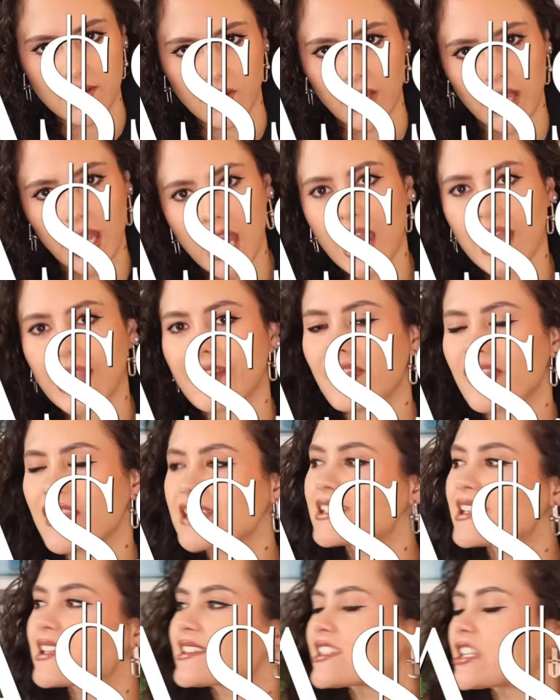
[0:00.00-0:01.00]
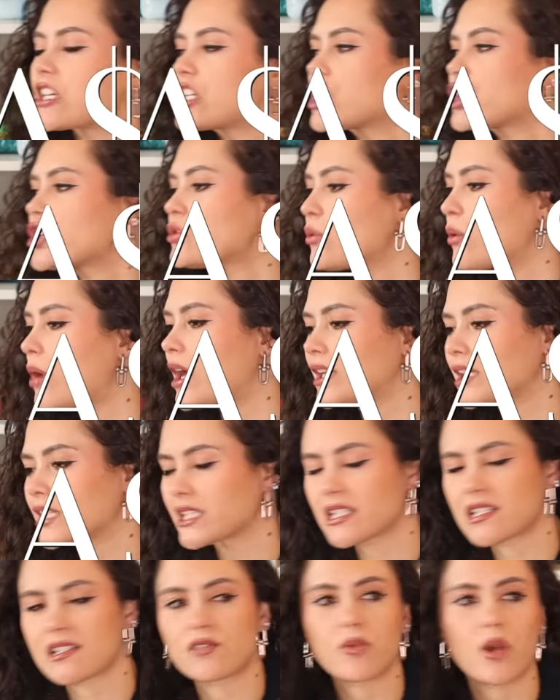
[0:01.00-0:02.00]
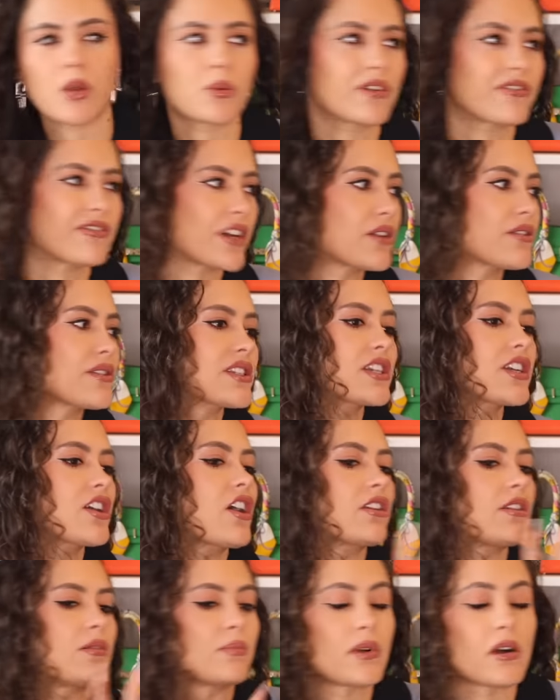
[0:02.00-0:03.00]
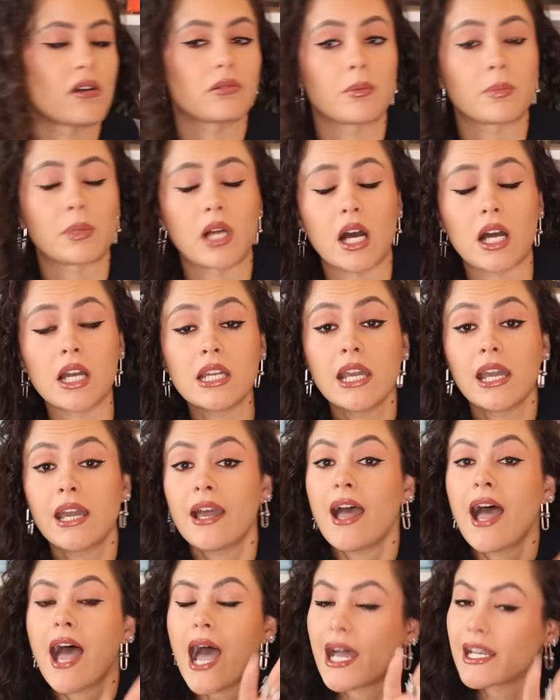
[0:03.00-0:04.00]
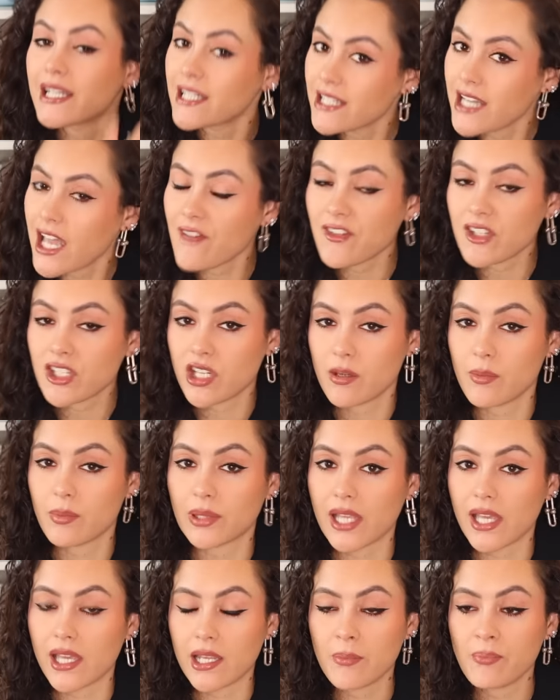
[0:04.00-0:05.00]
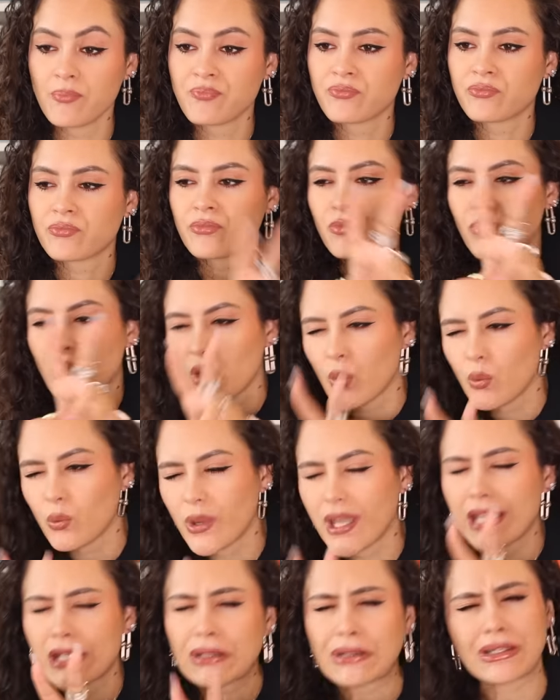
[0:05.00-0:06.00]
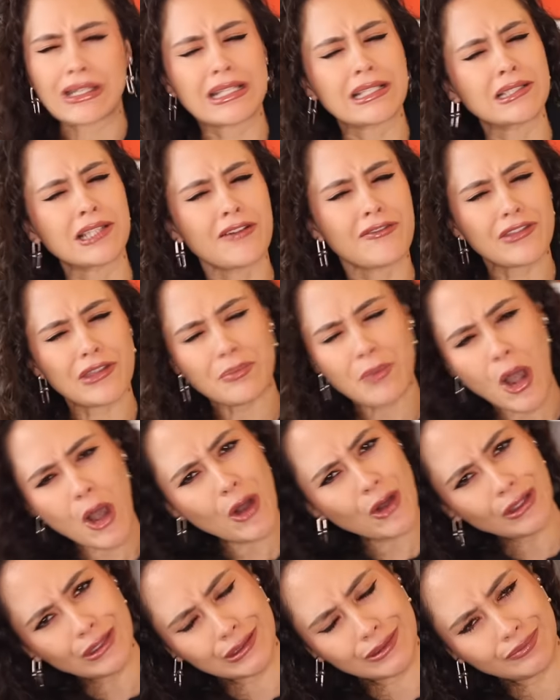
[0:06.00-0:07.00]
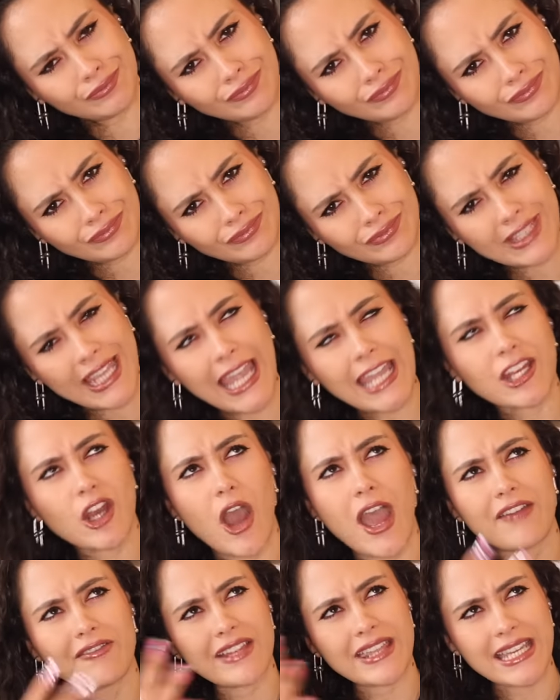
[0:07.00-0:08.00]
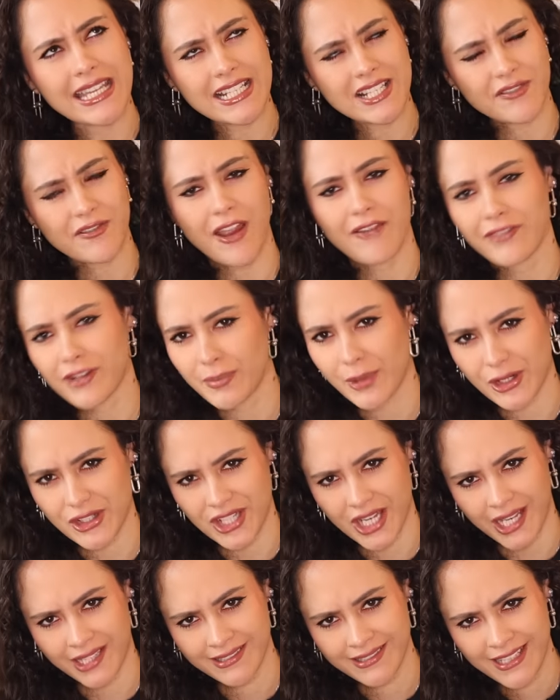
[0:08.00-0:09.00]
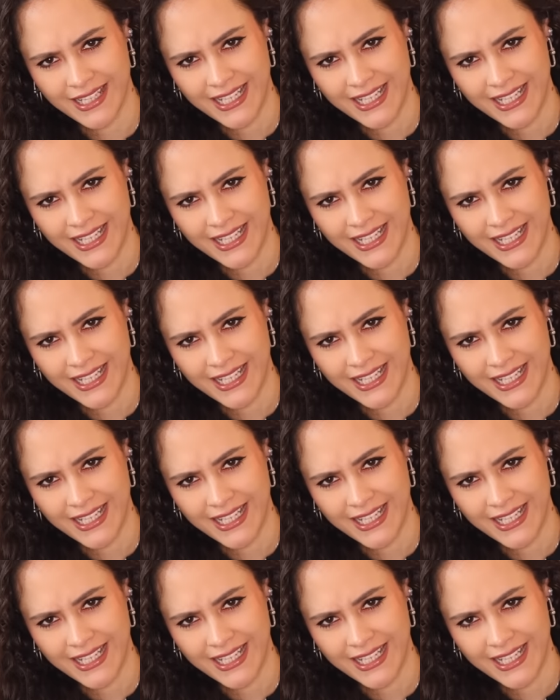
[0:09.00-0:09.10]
okay? And this is the new one, and this is the one we're focusing on, and blah, blah, blah. And inevitably, we're not gonna love them all, okay? Not everything is for everybody.